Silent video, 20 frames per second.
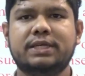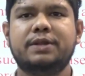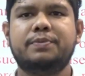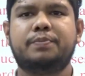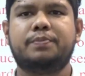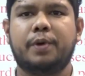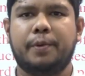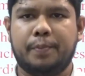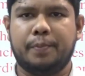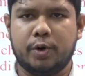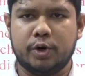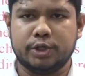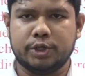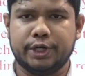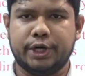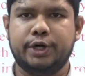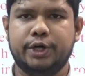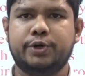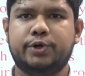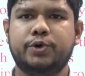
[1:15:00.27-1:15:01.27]
in
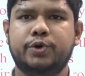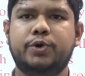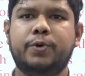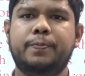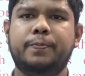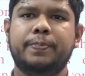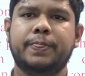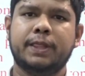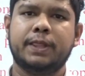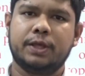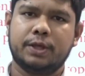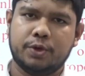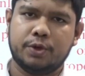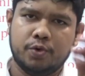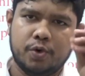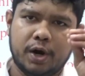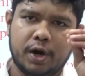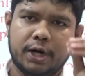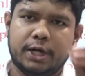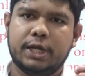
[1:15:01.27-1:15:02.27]
proportion to
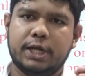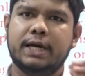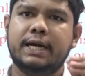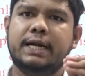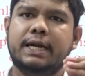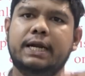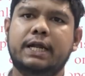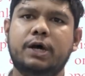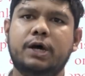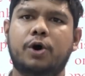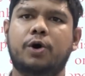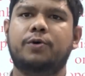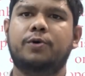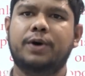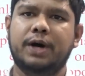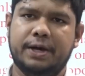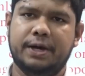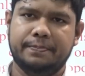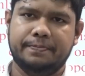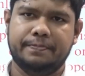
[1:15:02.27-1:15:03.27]
your
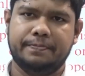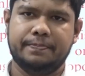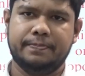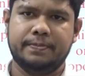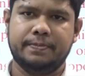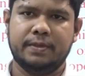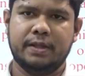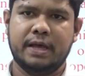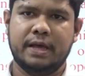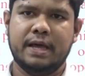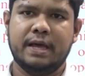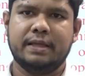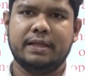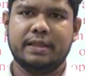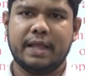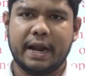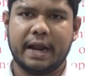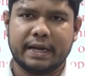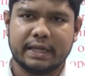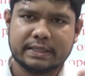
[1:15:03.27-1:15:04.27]
turnover.
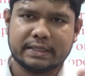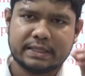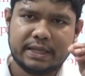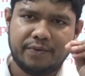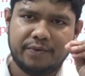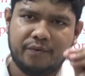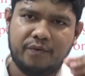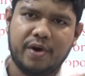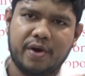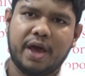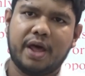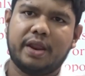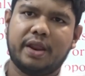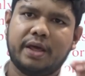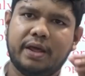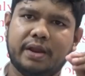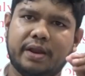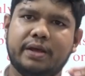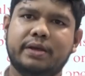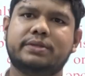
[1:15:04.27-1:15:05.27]
That is the
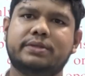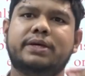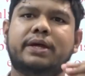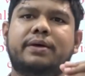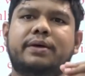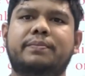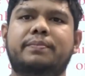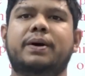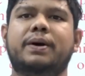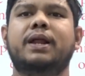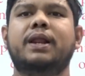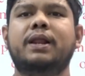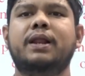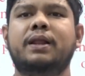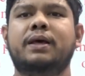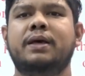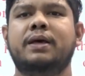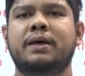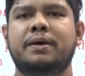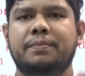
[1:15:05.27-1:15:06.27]
very
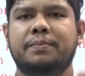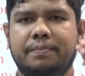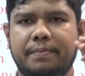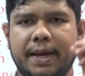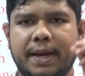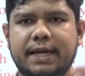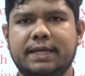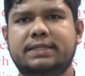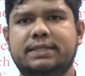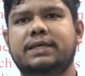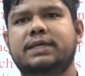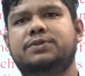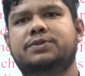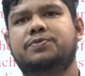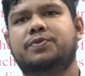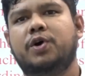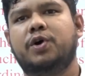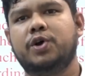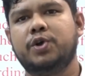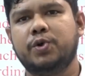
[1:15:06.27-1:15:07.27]
reasonable basis
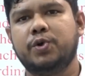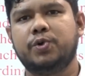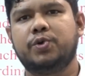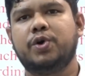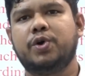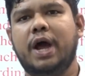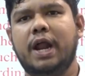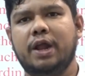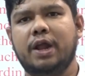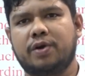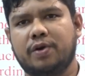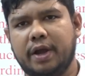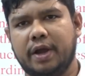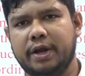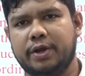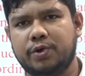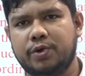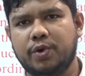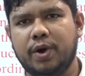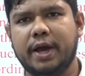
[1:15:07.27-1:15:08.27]
for you to
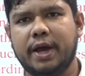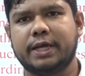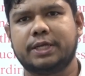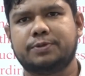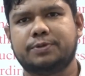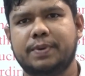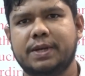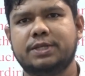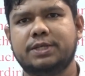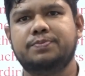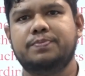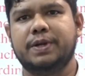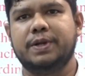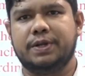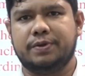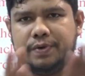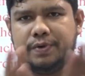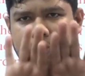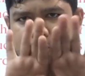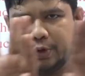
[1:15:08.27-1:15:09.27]
allocate your expense
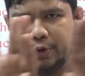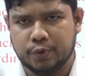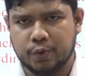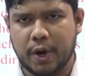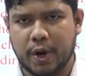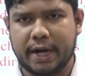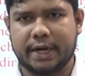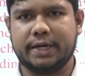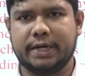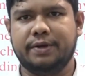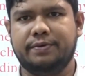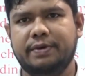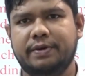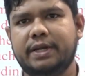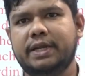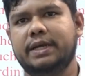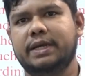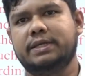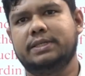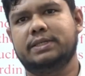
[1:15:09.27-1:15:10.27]
between two
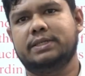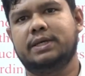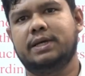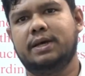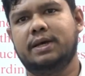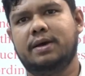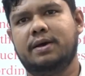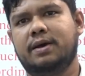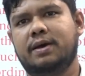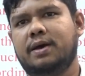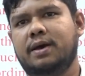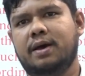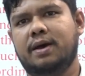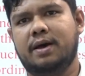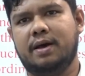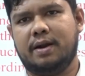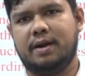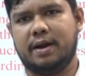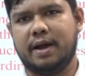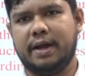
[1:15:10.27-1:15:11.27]
activities,
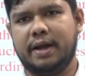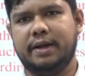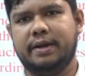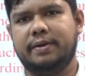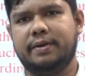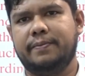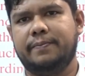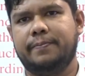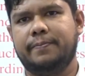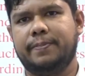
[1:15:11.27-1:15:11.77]
right?